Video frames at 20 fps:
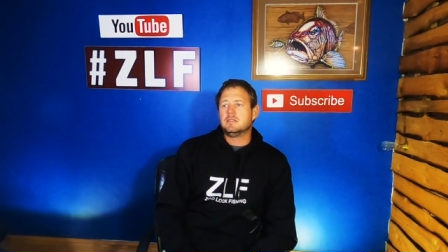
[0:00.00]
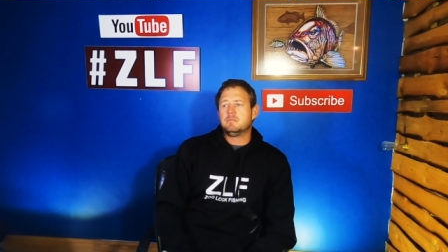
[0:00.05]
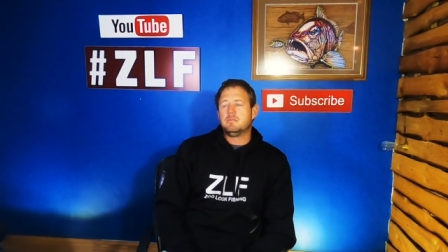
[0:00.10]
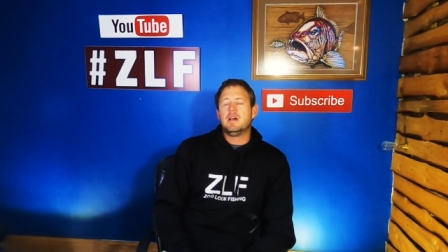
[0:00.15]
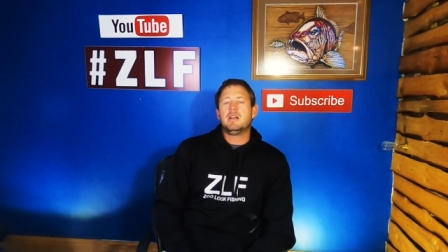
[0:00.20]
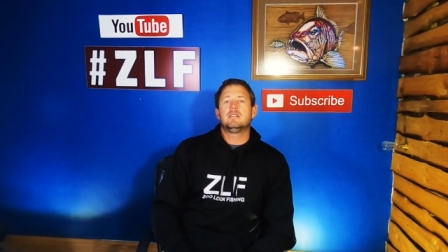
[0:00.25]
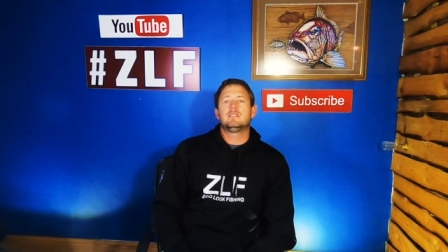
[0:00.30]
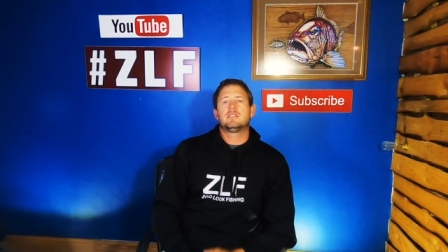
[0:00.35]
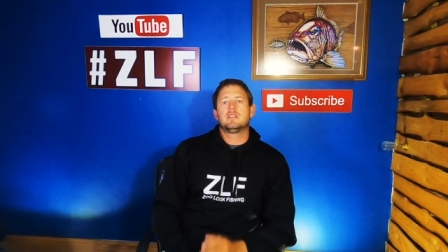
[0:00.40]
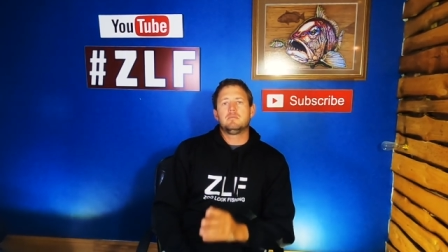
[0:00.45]

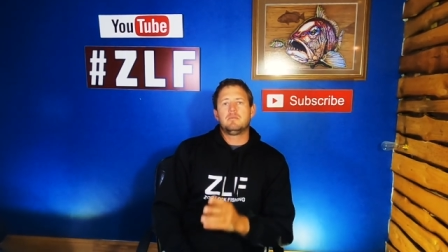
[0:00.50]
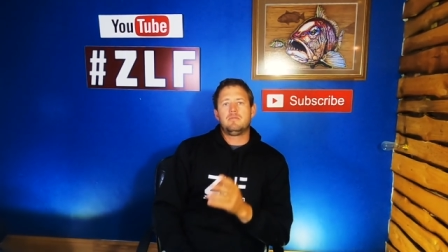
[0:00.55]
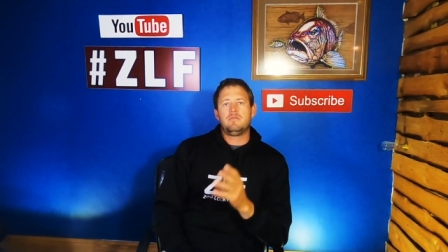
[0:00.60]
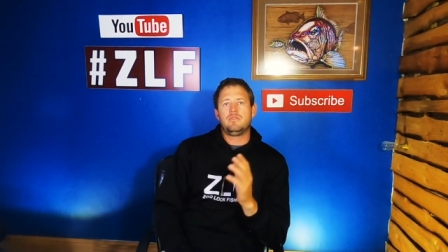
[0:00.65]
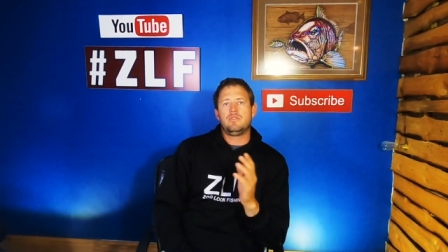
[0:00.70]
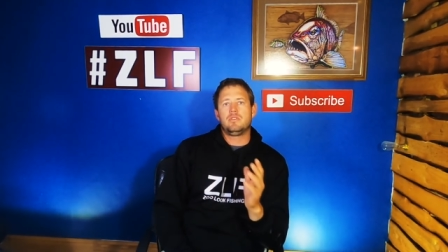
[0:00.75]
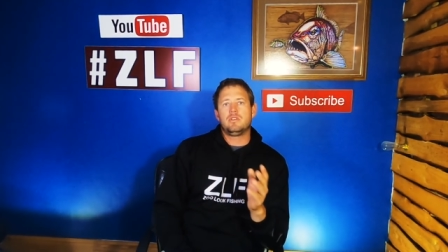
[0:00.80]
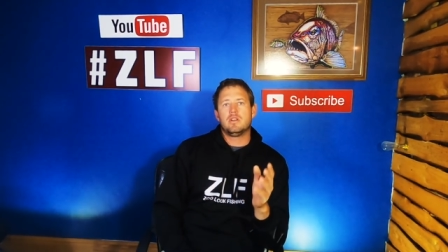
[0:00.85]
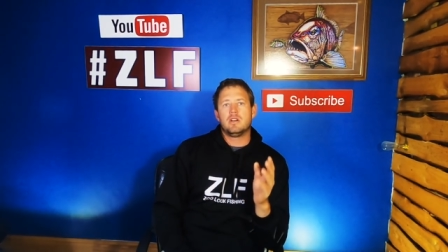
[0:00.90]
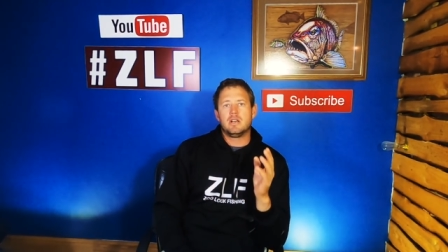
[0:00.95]
But some of
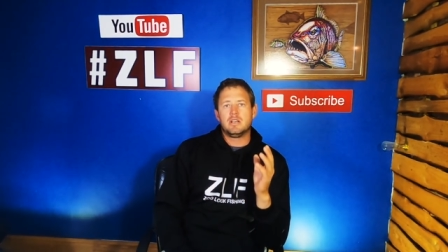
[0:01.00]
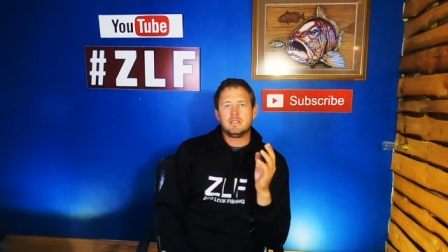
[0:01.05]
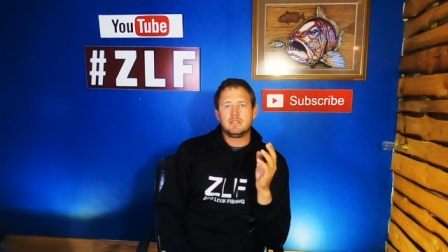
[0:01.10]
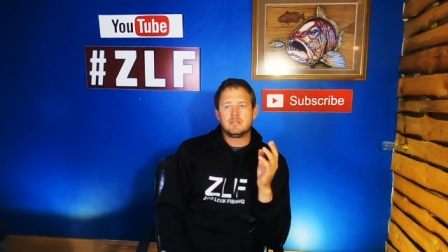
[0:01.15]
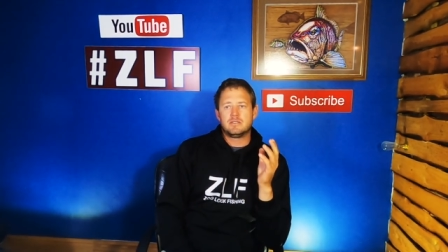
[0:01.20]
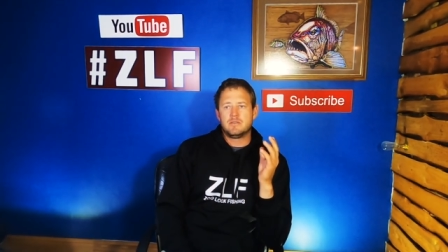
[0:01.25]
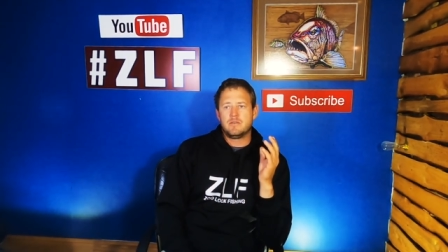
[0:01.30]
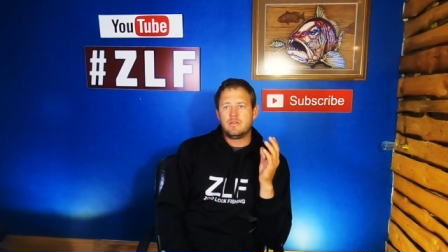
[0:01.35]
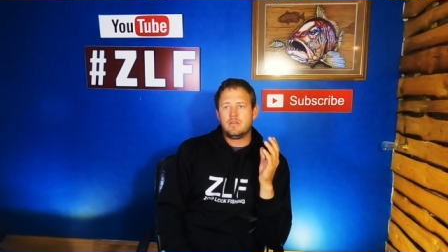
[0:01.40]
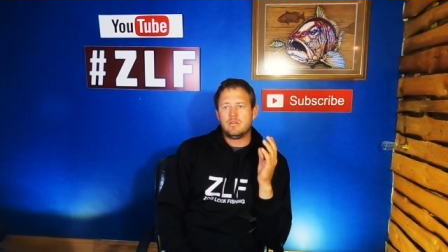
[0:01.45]
you
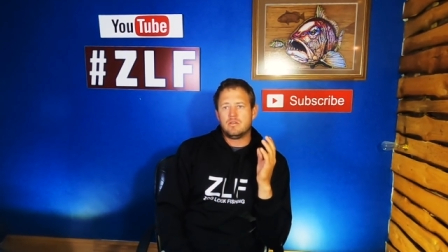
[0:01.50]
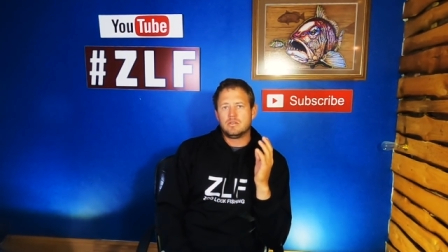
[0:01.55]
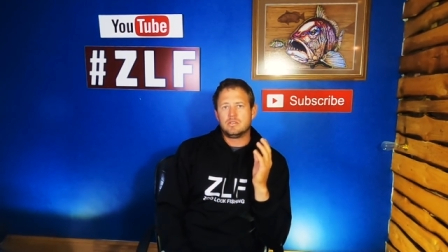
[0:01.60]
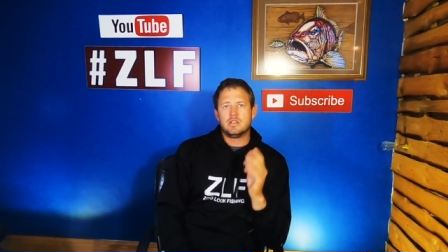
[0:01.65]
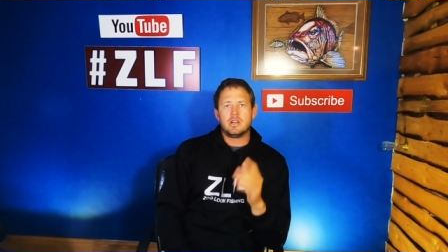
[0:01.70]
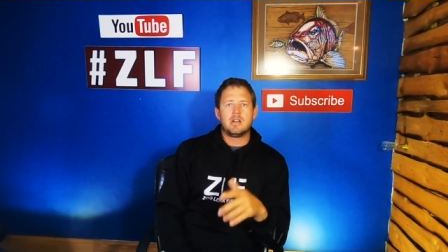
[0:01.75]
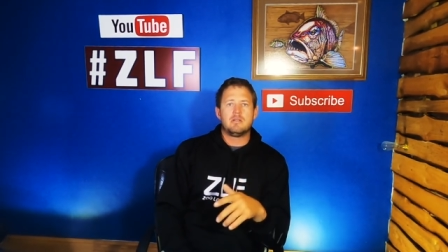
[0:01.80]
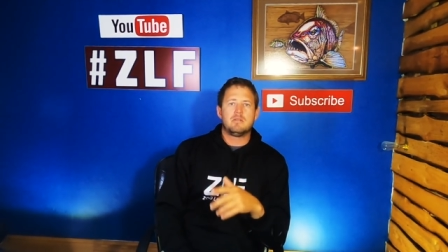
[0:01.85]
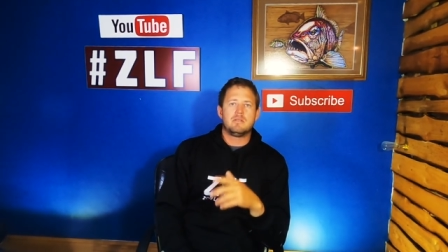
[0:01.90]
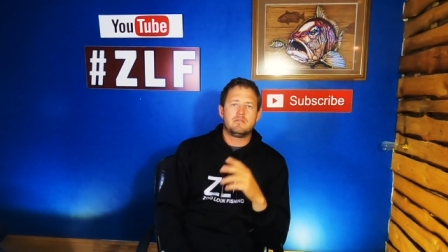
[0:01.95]
guys are
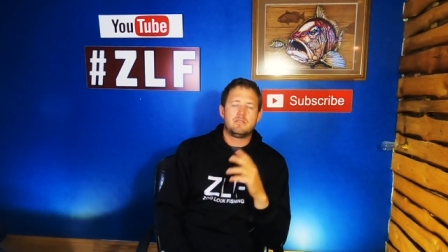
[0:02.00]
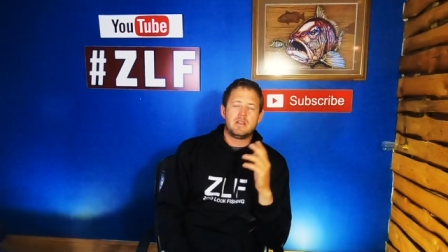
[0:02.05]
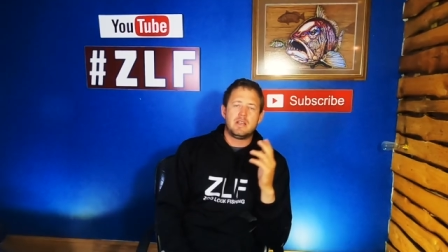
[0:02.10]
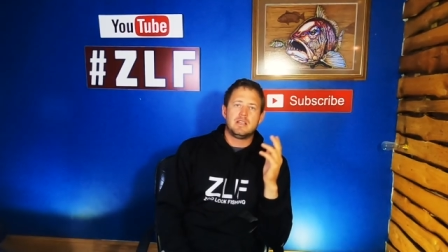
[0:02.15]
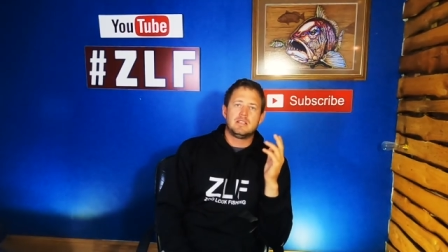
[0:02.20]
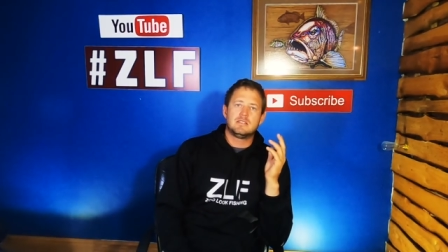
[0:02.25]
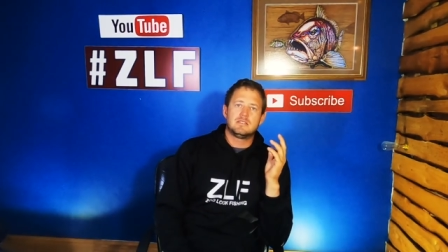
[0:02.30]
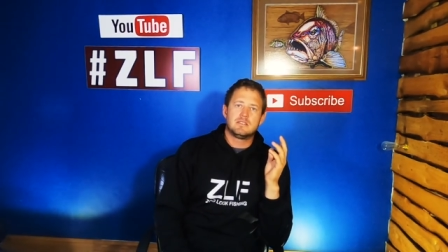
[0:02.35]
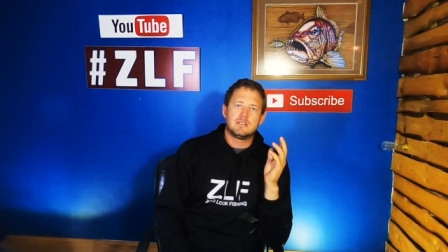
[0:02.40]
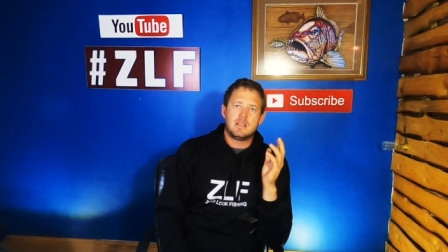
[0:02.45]
Daiwa
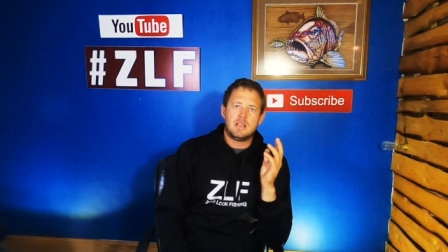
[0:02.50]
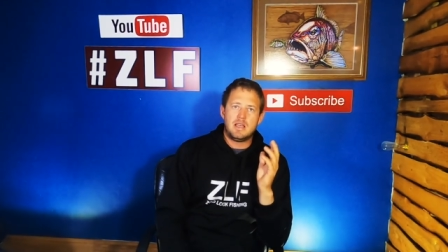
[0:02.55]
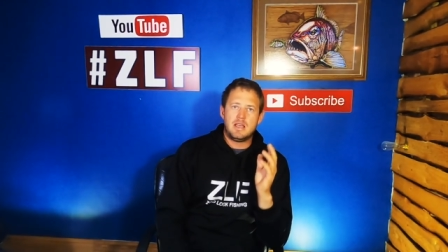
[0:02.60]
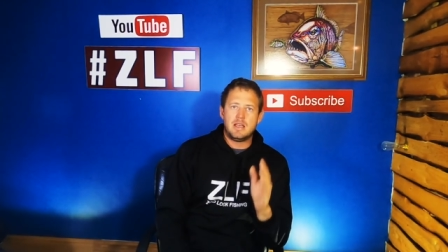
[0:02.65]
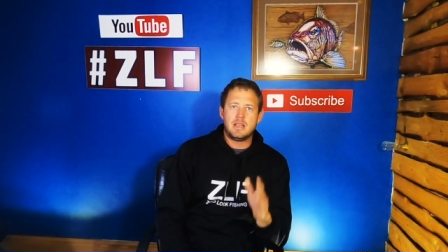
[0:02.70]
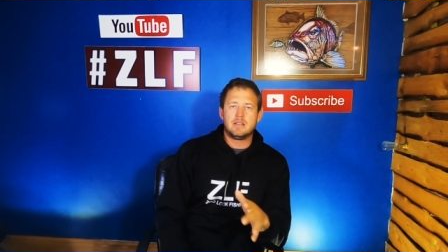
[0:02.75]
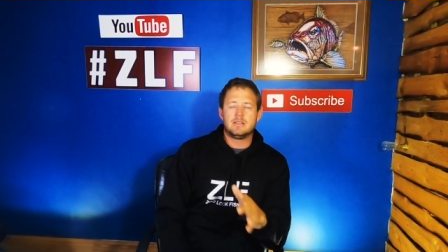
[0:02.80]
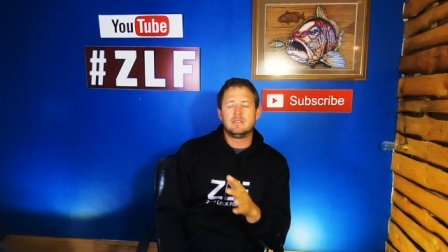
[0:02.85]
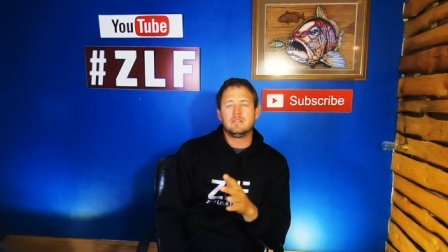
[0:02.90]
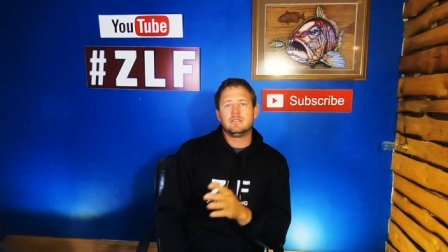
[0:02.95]
fans
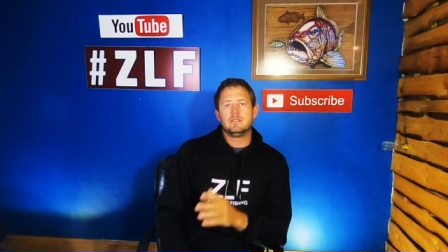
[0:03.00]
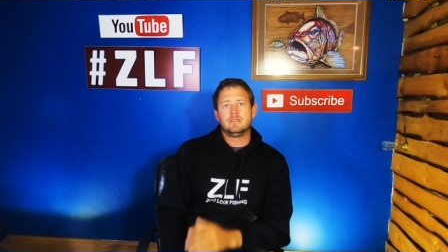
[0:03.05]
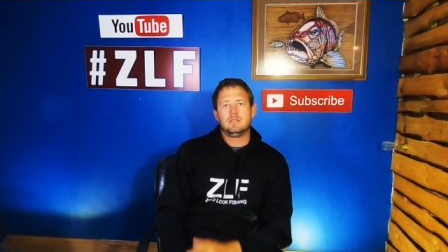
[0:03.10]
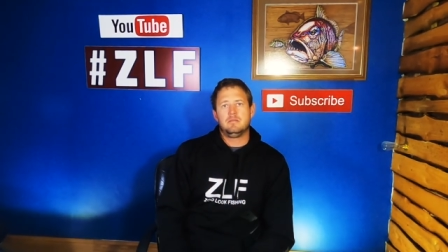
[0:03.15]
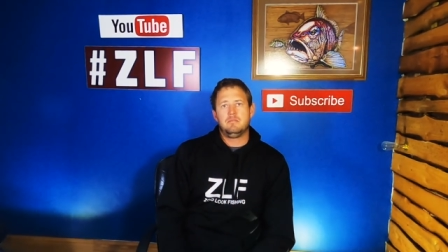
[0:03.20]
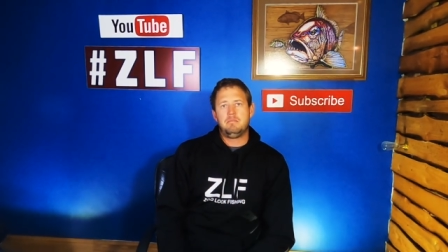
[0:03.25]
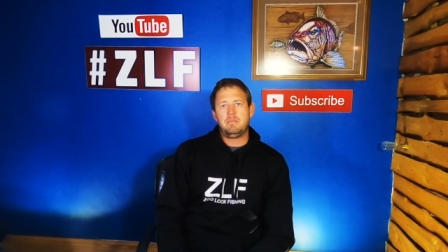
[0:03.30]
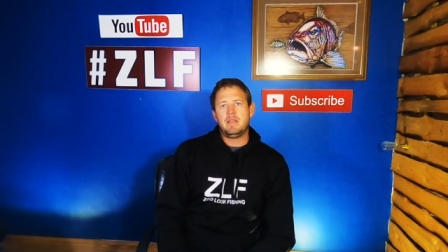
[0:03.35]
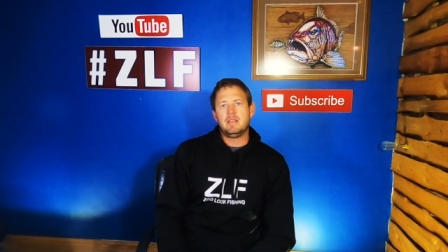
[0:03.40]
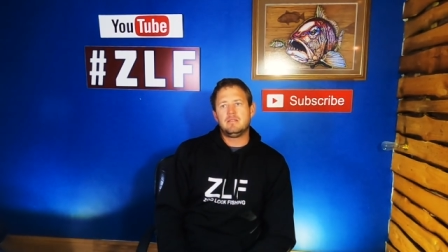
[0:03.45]
and
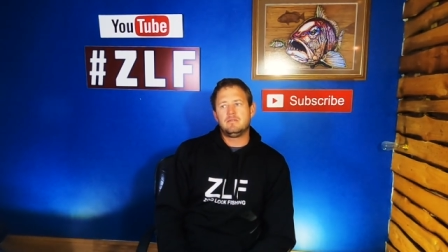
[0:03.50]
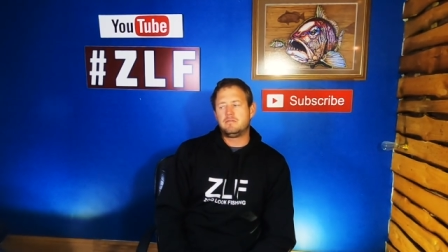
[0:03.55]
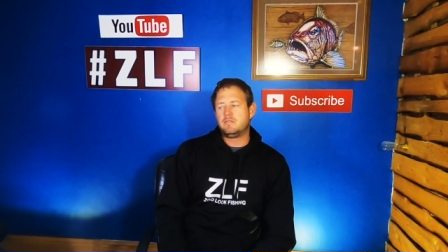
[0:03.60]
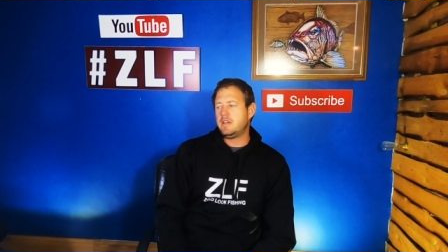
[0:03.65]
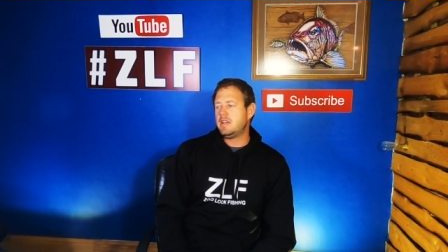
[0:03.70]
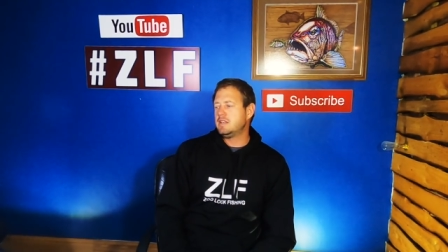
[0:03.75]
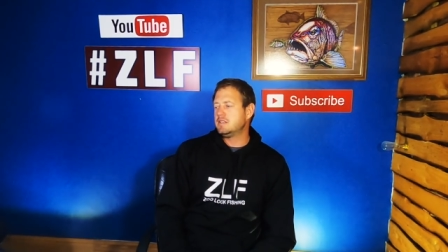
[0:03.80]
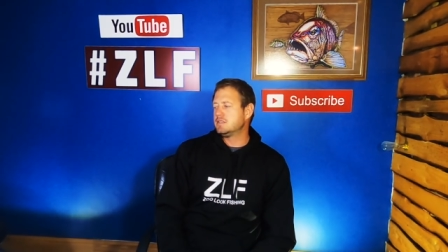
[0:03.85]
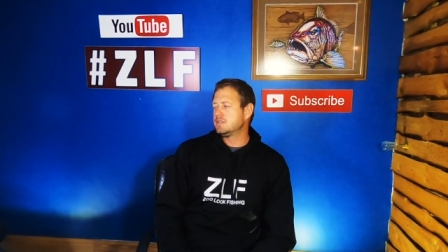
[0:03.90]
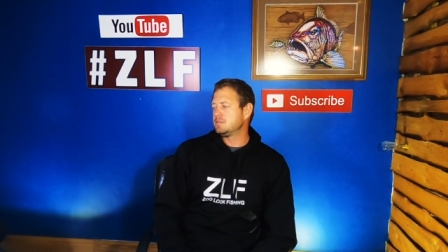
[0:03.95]
Penn
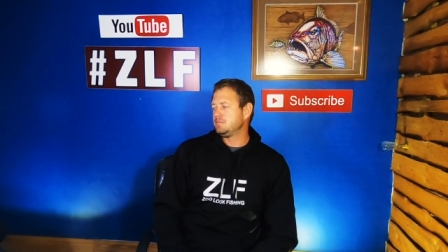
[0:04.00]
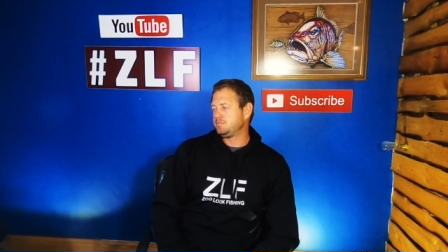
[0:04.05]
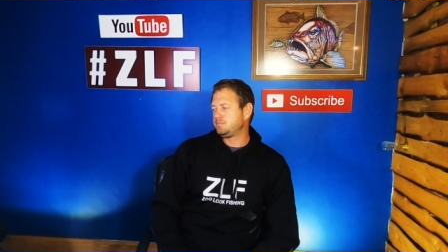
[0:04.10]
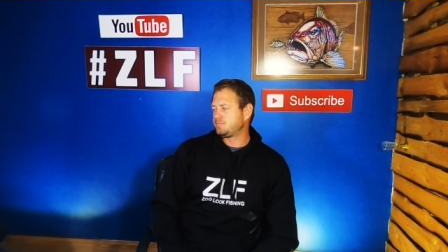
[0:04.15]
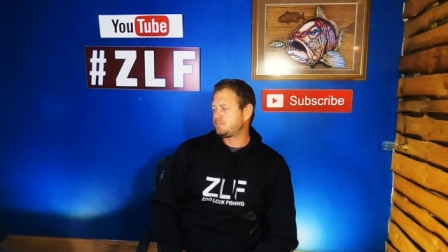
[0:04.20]
fans.